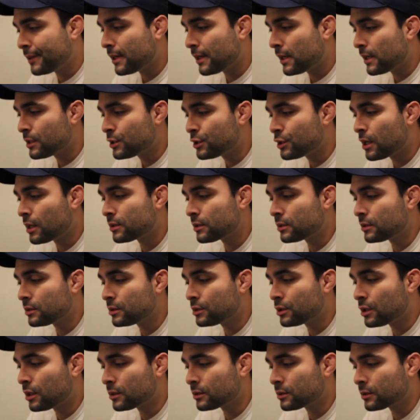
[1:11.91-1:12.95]
and Johnson &
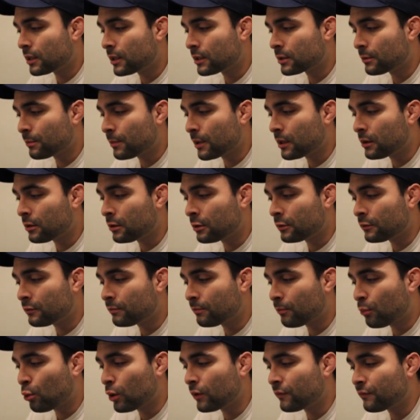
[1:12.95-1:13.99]
Johnson has a beta of
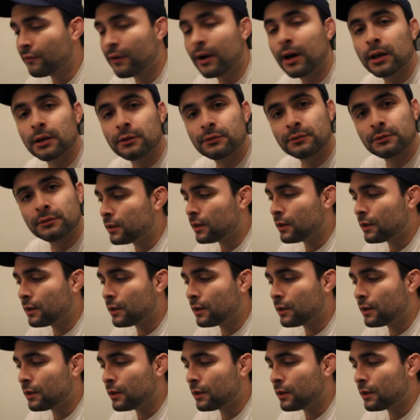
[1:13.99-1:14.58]
0.5.